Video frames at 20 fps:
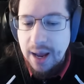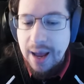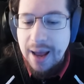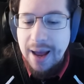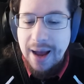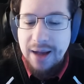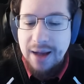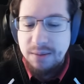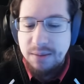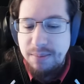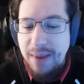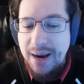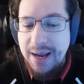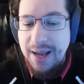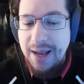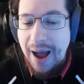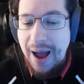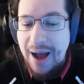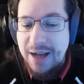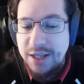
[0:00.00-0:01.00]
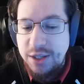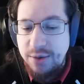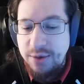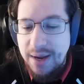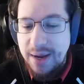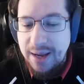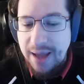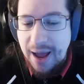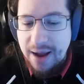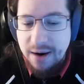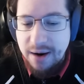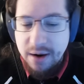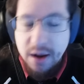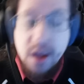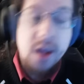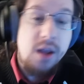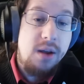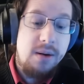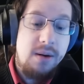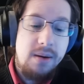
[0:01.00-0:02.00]
As many as you can get.
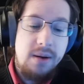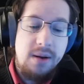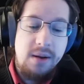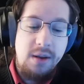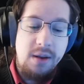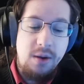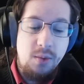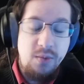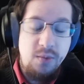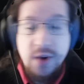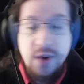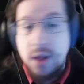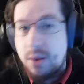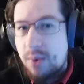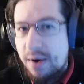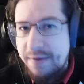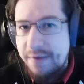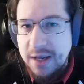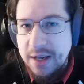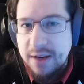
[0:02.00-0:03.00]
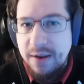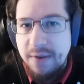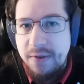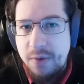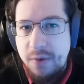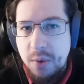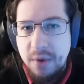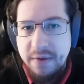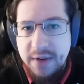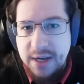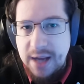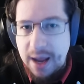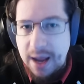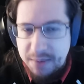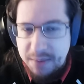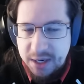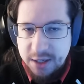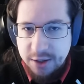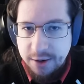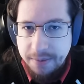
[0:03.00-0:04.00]
You really want these for the
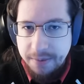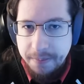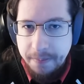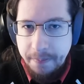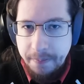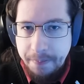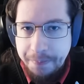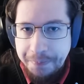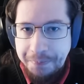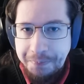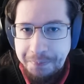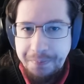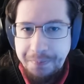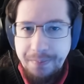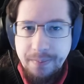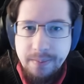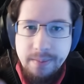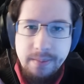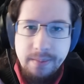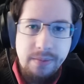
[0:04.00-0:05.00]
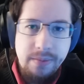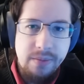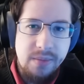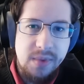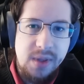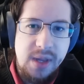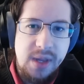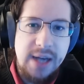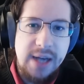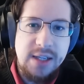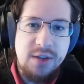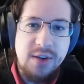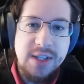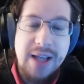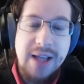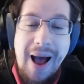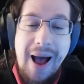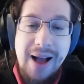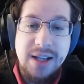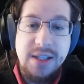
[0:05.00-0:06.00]
damage. SRS
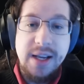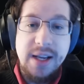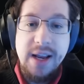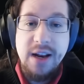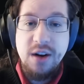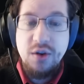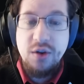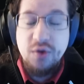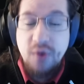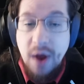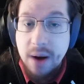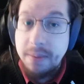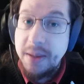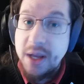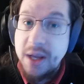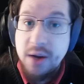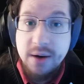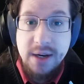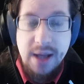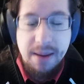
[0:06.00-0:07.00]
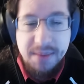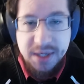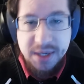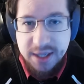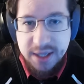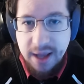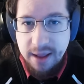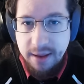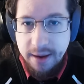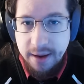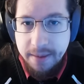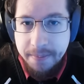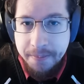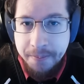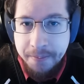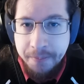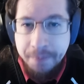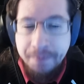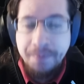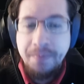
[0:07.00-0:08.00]
has incredibly good damage scaling.
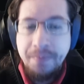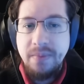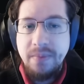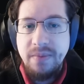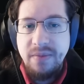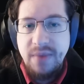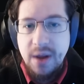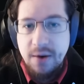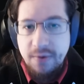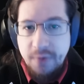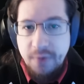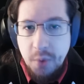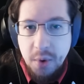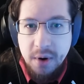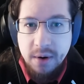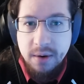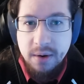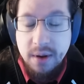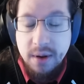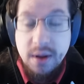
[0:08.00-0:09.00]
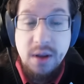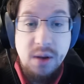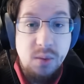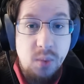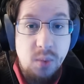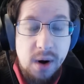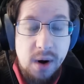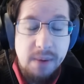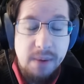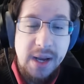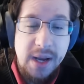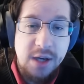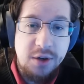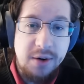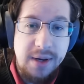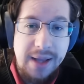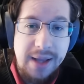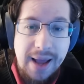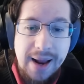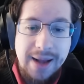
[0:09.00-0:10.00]
Therefore, you want to make sure
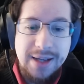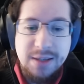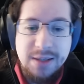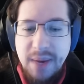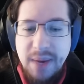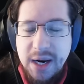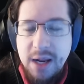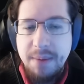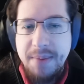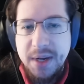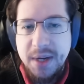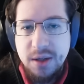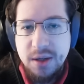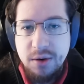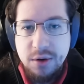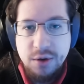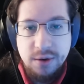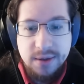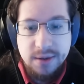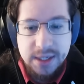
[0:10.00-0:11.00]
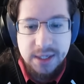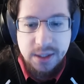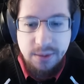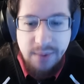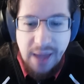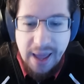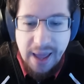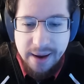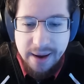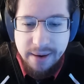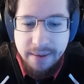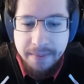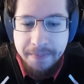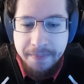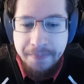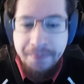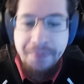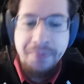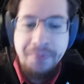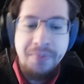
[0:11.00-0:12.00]
to get as many Abyssal Jewels as you can.
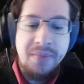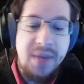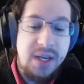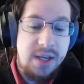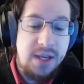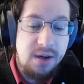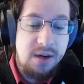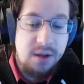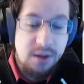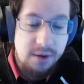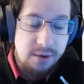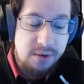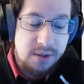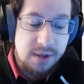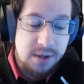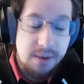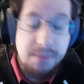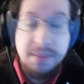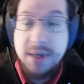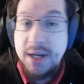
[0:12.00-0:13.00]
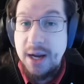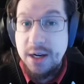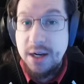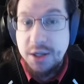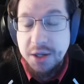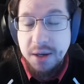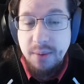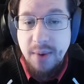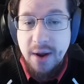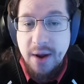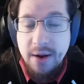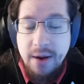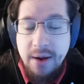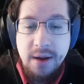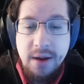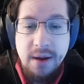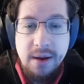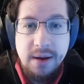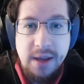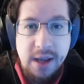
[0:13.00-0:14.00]
This includes potentially
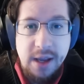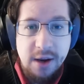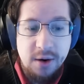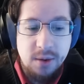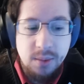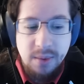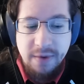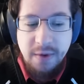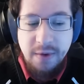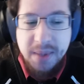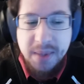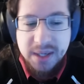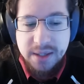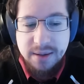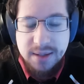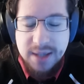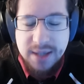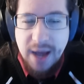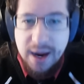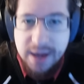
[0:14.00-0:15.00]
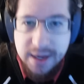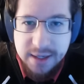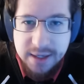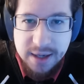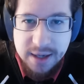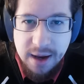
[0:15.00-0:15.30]
wearing gear with Abyssal sockets.